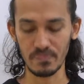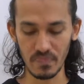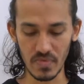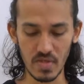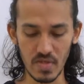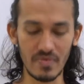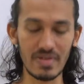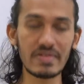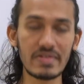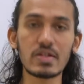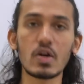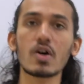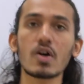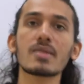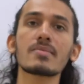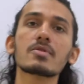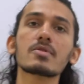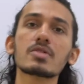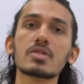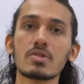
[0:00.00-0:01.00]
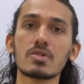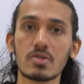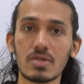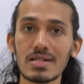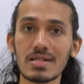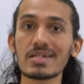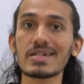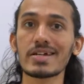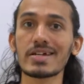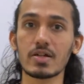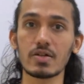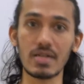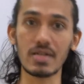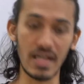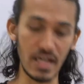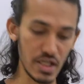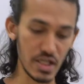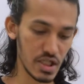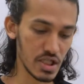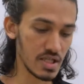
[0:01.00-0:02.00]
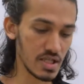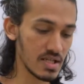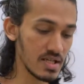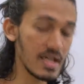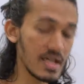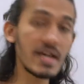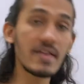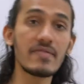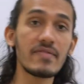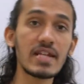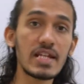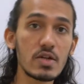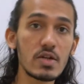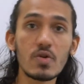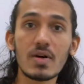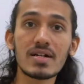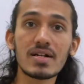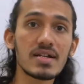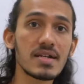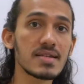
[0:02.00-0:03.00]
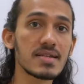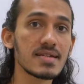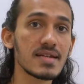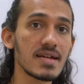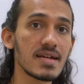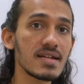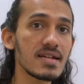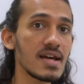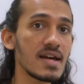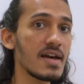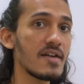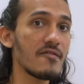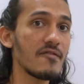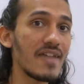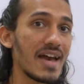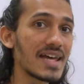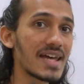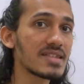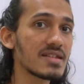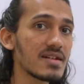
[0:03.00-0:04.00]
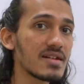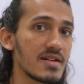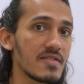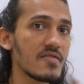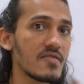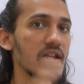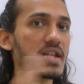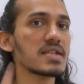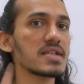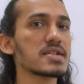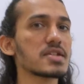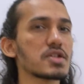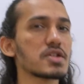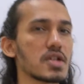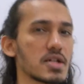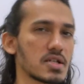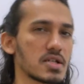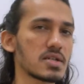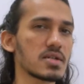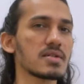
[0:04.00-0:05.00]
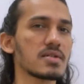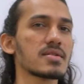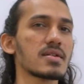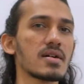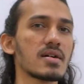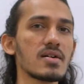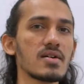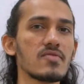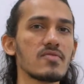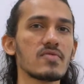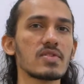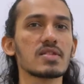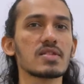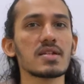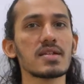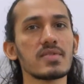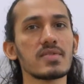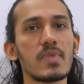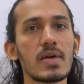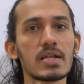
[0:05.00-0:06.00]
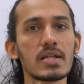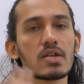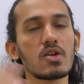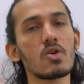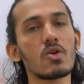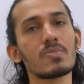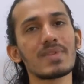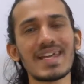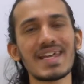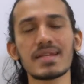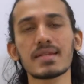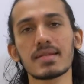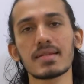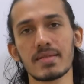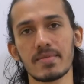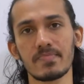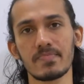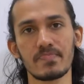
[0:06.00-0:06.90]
When we talk about neural regulation, we need to understand where the various structures are with respect to your brainstem.